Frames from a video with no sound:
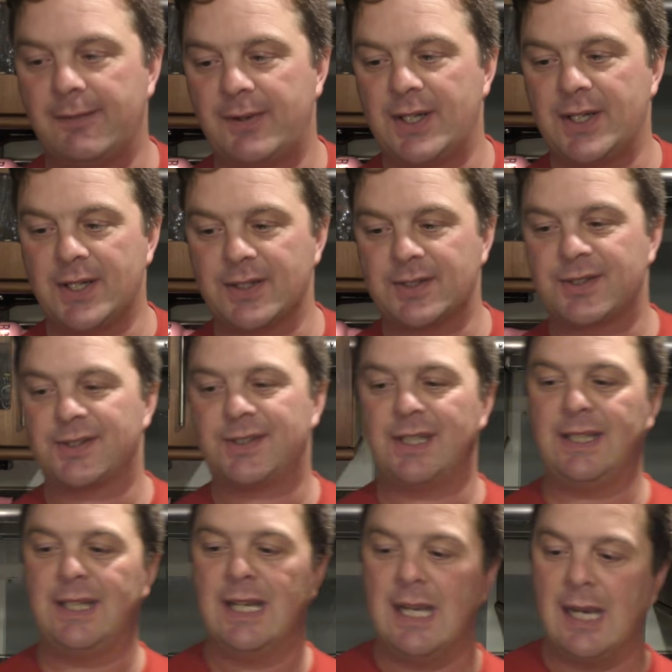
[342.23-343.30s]
Very nice to
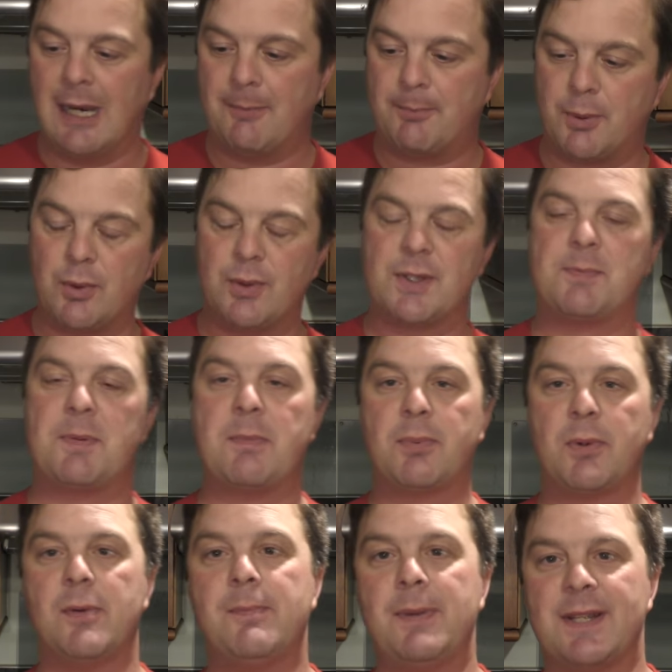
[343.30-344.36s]
see a brewer that's been
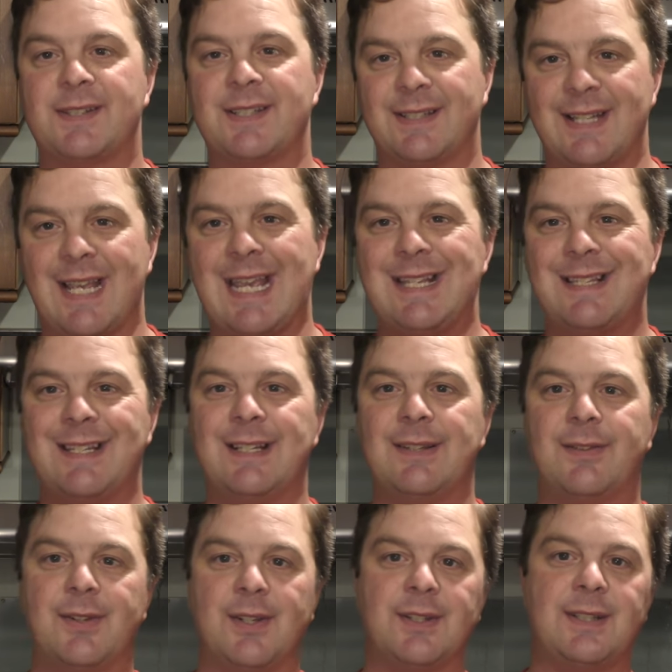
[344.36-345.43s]
brewing beer since
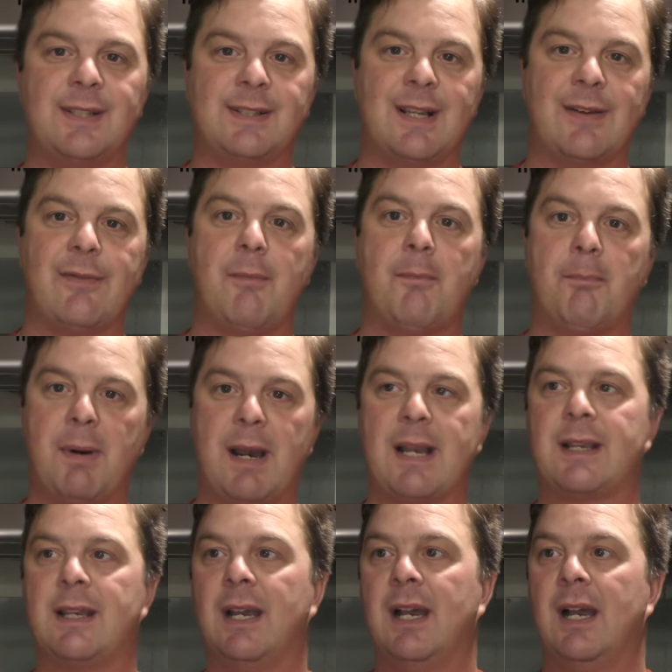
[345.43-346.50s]
1837
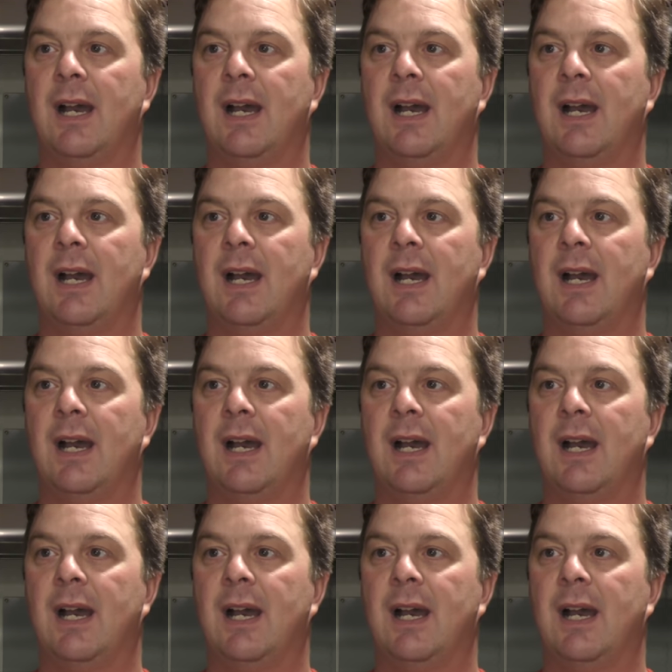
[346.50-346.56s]
back,